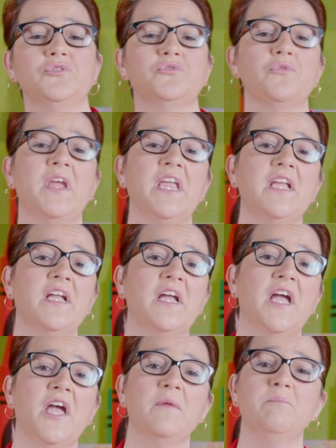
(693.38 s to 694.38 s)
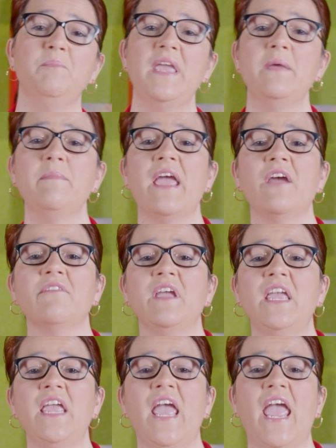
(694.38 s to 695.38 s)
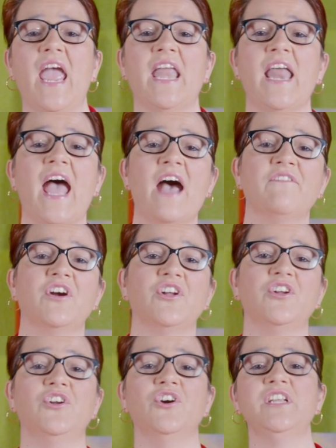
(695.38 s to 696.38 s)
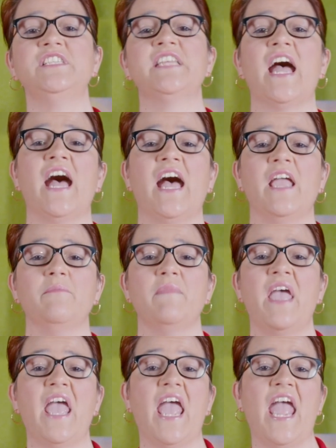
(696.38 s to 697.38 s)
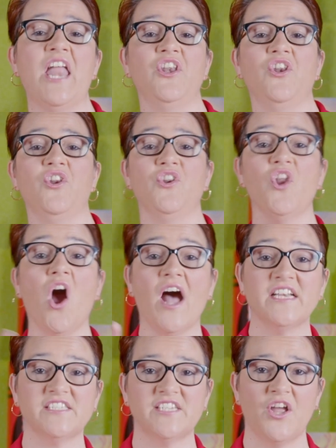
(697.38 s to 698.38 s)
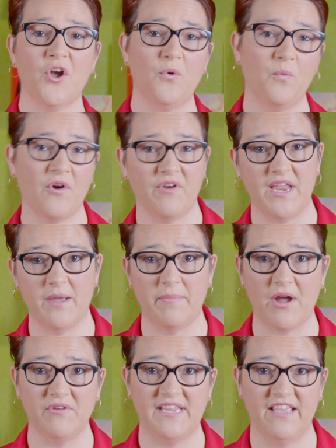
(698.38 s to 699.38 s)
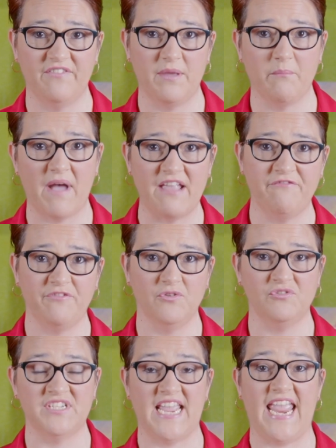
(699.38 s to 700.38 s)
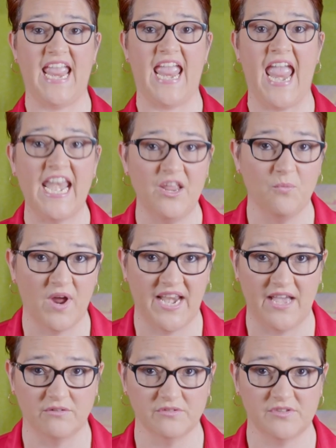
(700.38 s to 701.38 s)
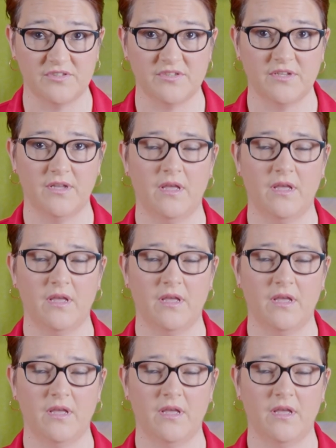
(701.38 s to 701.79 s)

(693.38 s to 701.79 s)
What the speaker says: drink, be merry, and have a good time, and not worry about giving my food to anyone else."